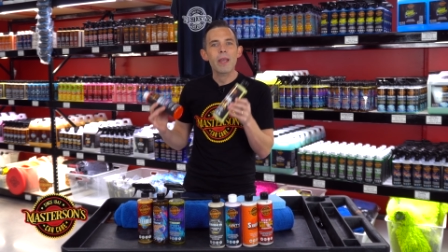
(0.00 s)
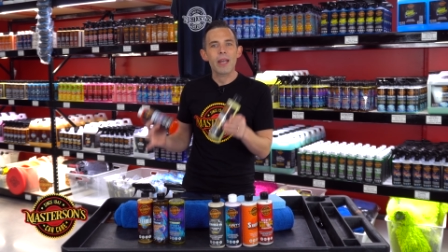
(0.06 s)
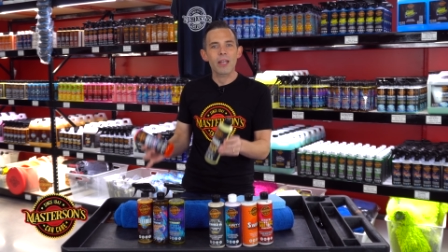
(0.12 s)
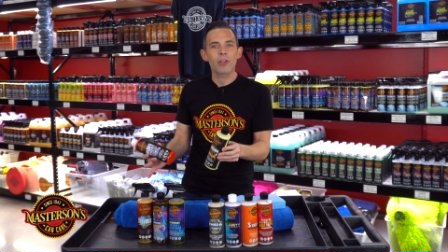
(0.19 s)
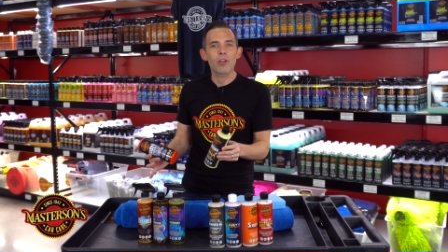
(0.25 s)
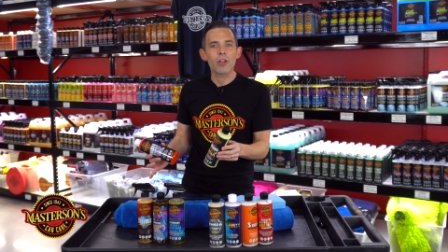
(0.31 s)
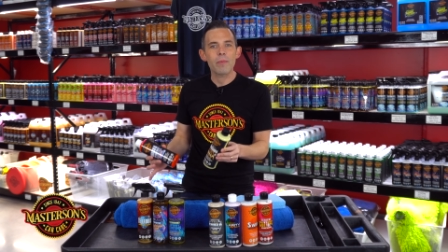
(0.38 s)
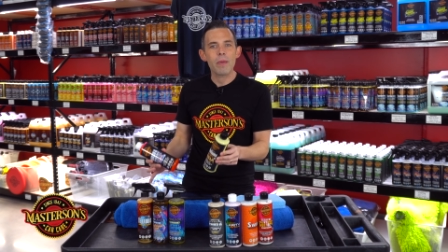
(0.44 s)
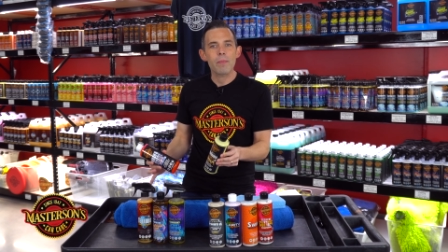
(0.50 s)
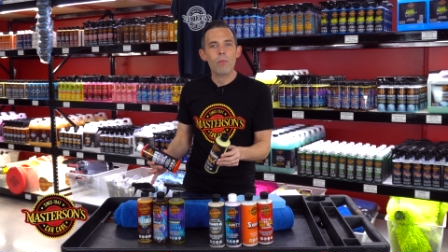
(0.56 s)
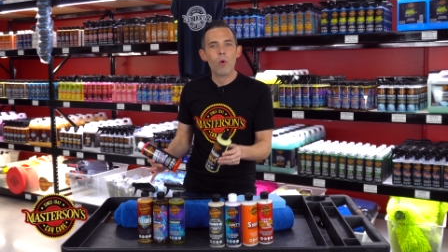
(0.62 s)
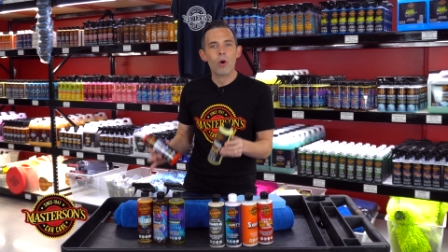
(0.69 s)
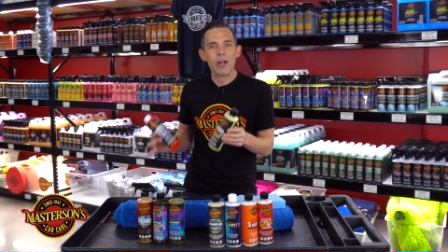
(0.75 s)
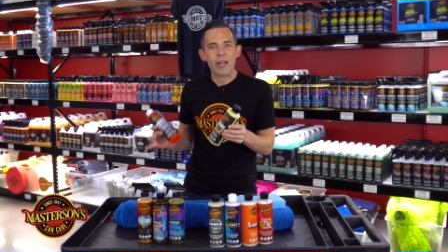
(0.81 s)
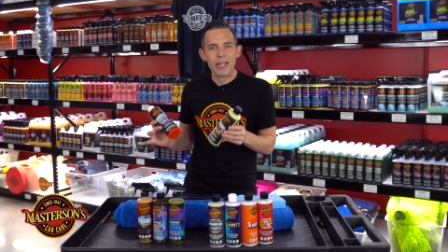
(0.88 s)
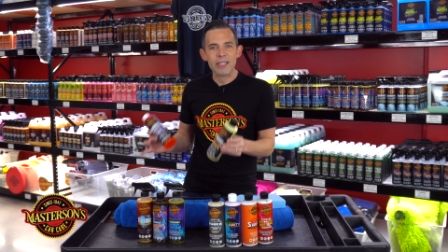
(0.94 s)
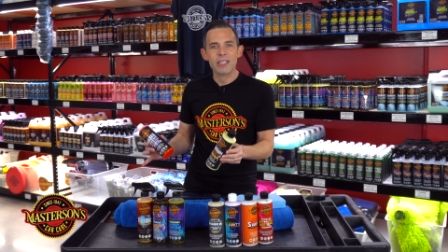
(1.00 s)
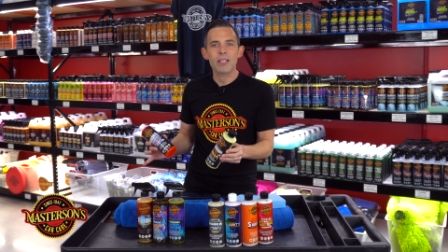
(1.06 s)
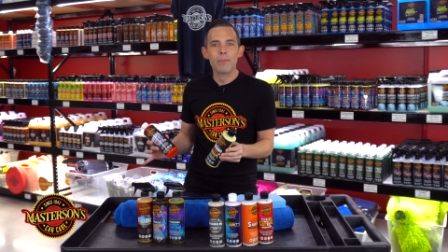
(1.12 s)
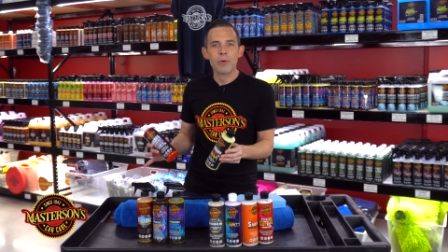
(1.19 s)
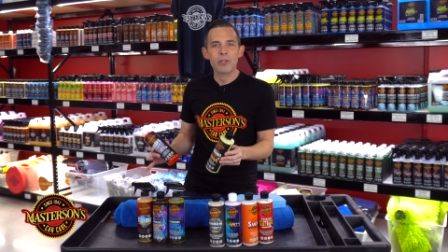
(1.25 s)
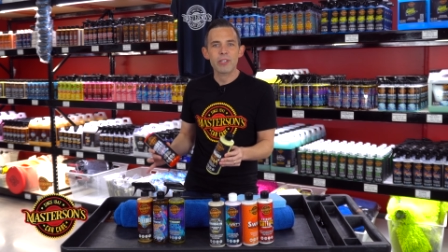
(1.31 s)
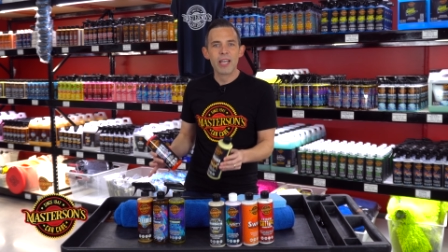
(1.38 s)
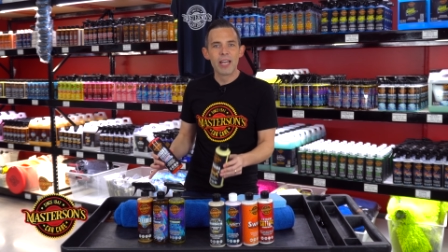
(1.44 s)
and a little bit more into the
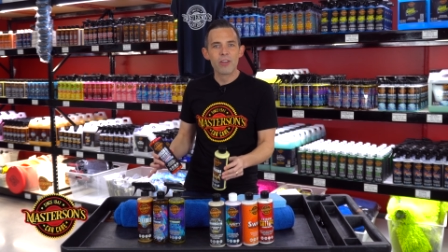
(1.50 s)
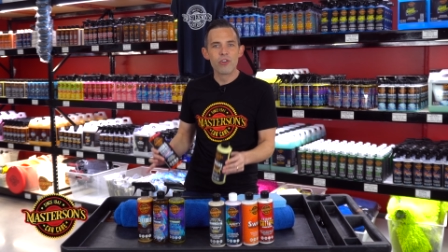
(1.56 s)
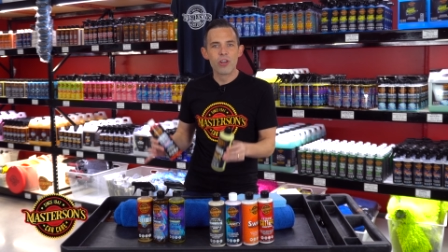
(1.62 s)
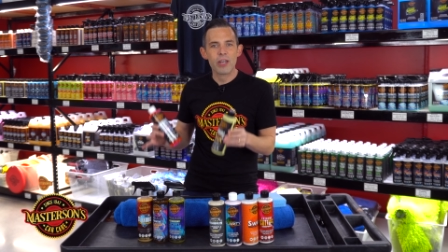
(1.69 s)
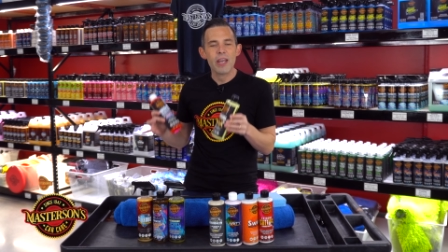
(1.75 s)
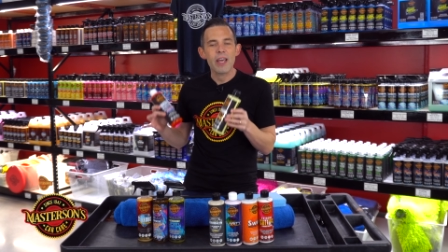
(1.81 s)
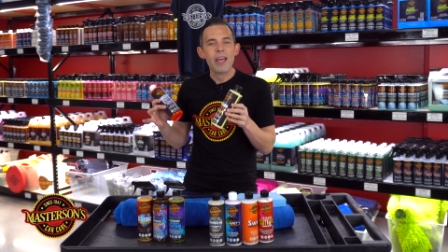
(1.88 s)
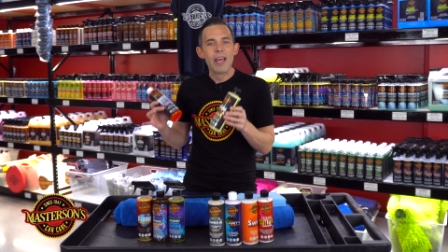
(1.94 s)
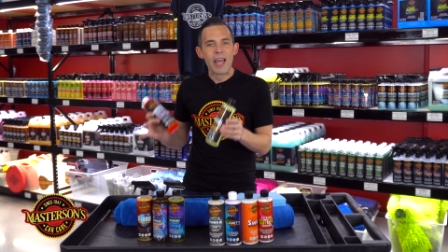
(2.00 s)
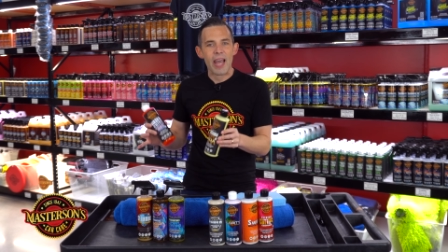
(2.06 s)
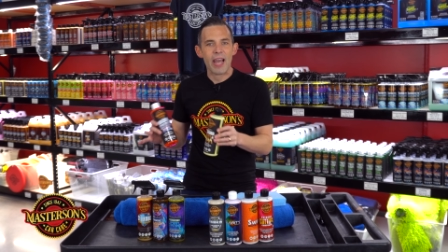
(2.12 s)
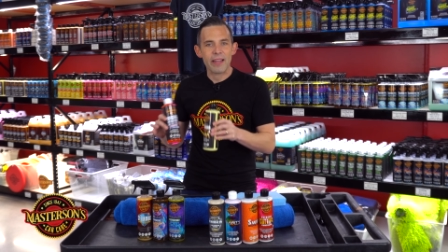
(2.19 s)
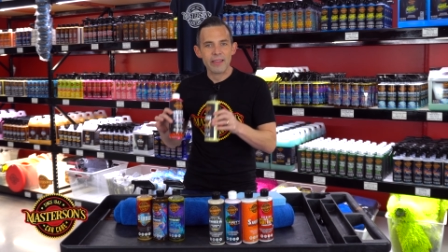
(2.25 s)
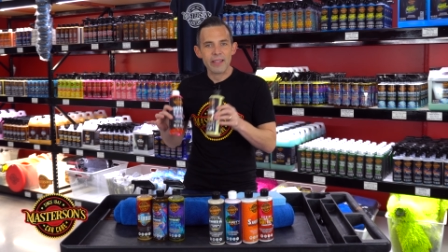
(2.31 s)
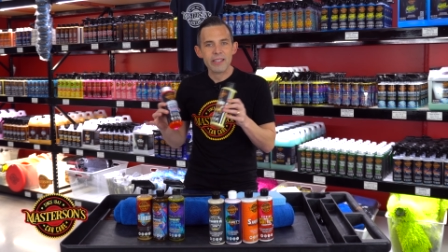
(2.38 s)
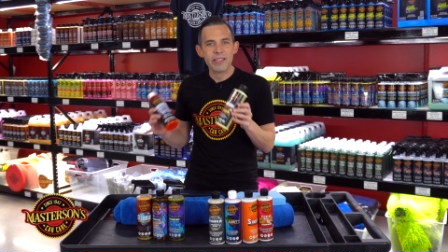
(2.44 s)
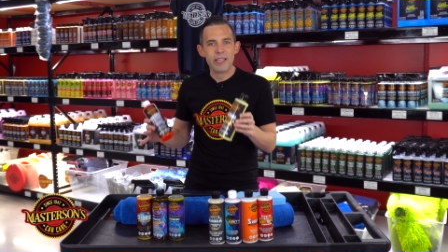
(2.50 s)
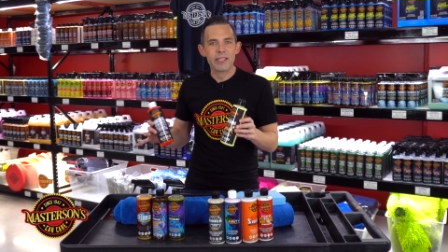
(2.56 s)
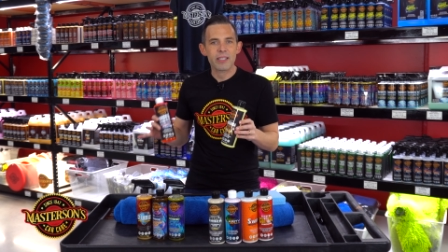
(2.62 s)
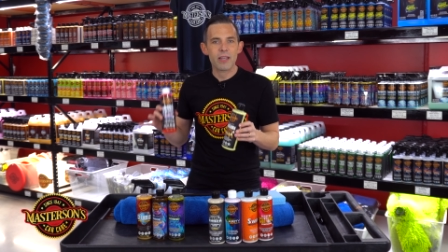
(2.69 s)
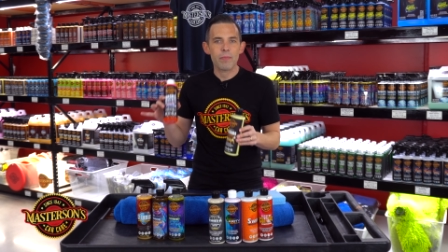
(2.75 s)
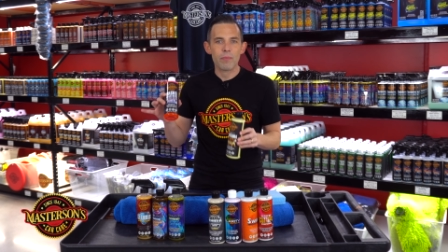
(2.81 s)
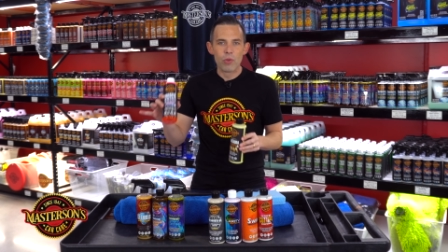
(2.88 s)
protection and the system.